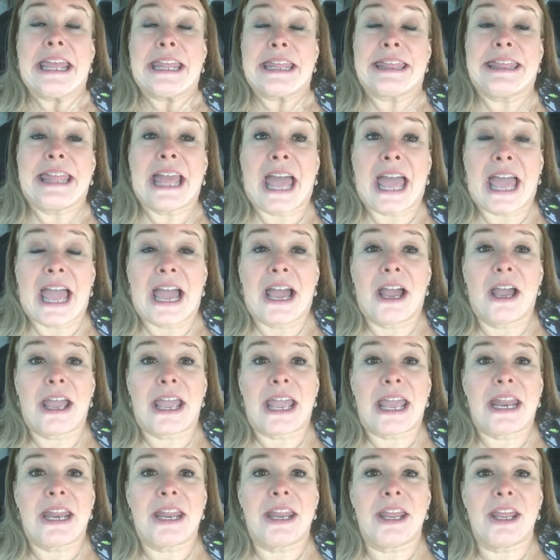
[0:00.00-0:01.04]
That
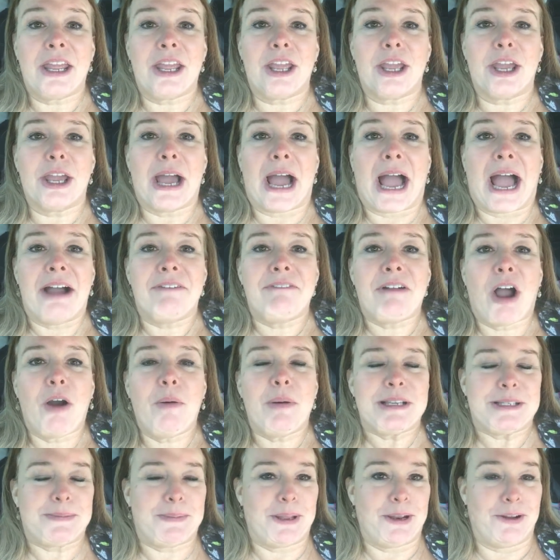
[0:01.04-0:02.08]
I've
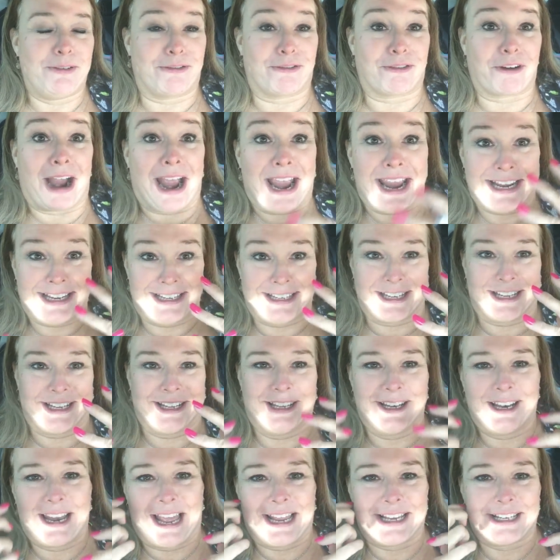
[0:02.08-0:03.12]
always been afraid to
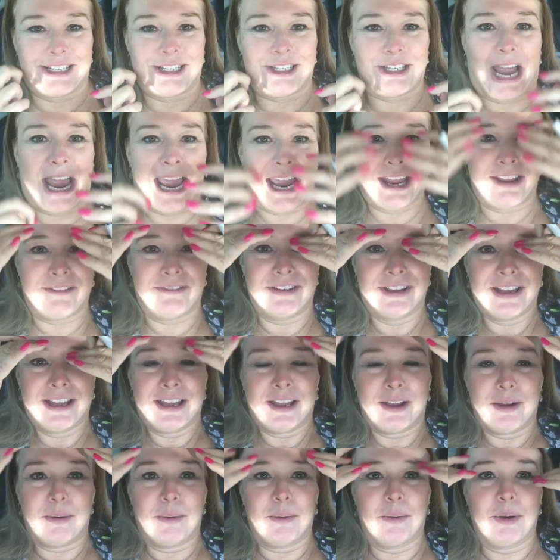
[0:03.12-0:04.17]
like shave
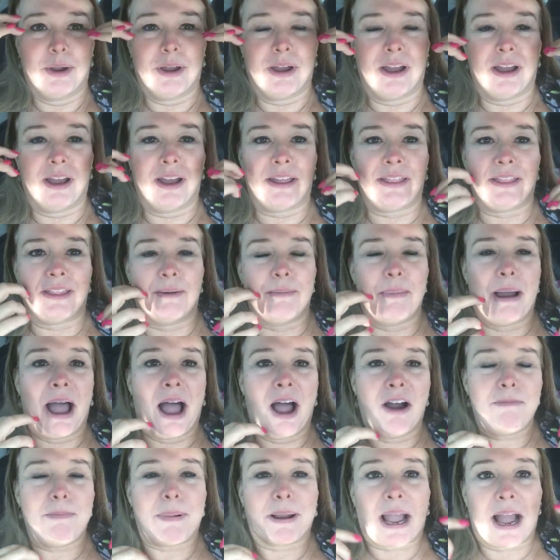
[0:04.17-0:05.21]
them
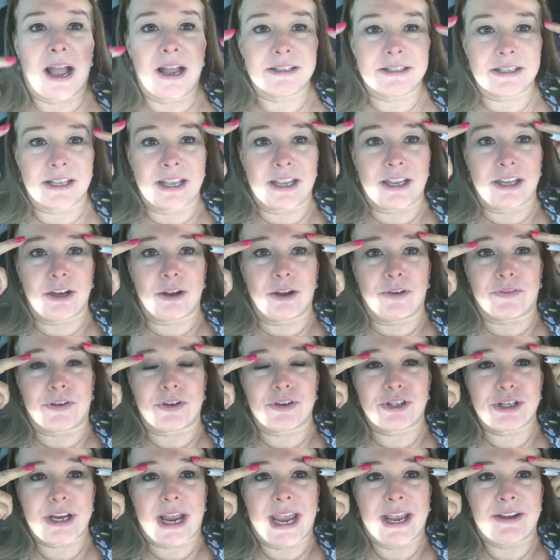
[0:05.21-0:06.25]
off, because you know if you
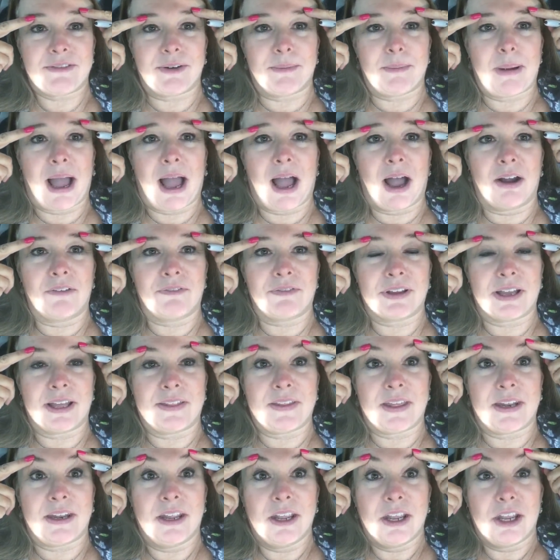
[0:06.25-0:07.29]
shave them off
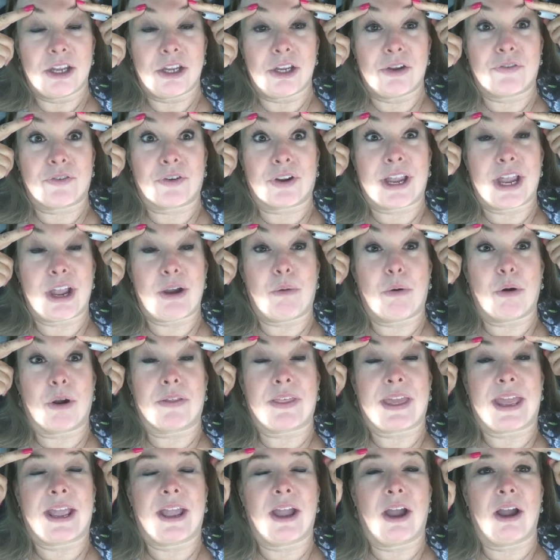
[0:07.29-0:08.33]
and then you forget where
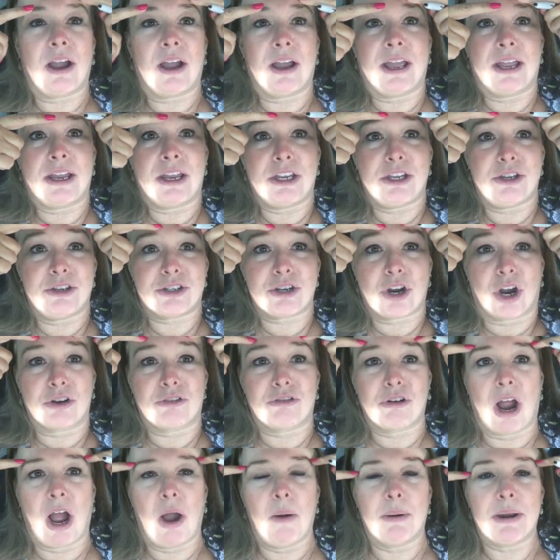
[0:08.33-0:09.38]
they go and you start
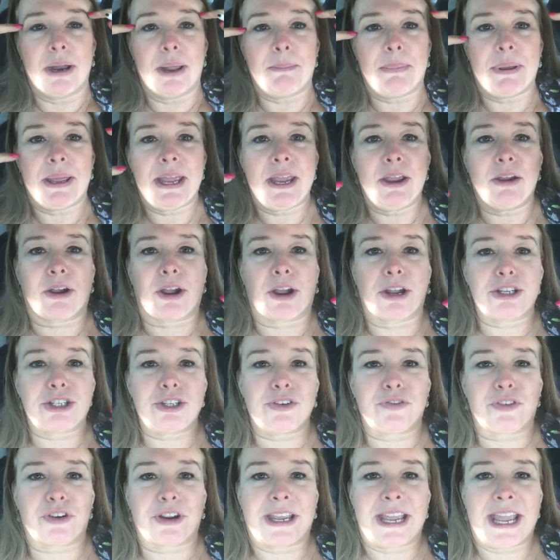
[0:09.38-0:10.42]
drawing up here because
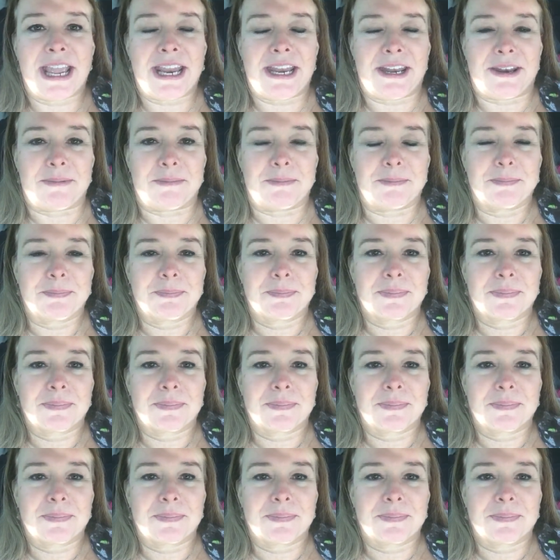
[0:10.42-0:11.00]
you're forgetting.